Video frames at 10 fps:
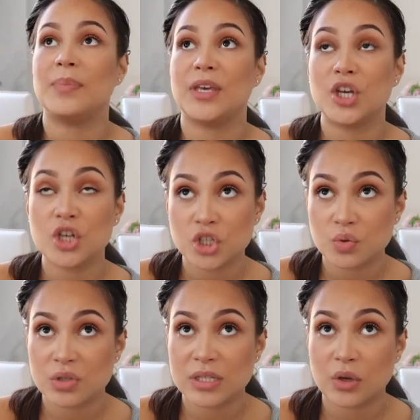Because she
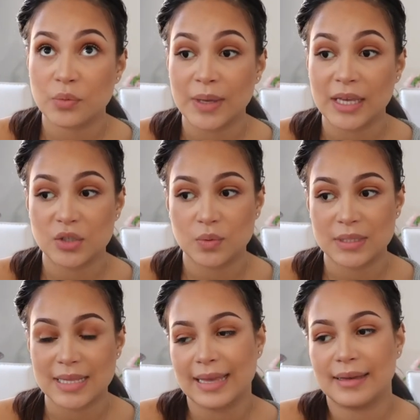was so big
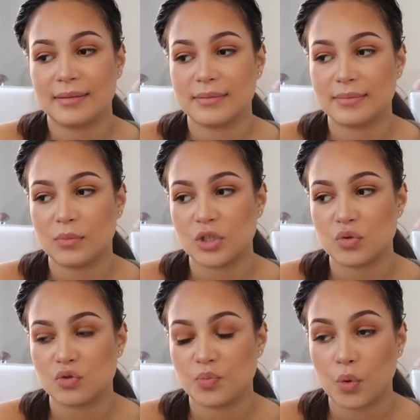towards like when
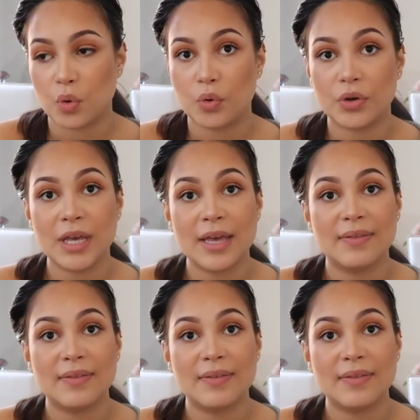she was born,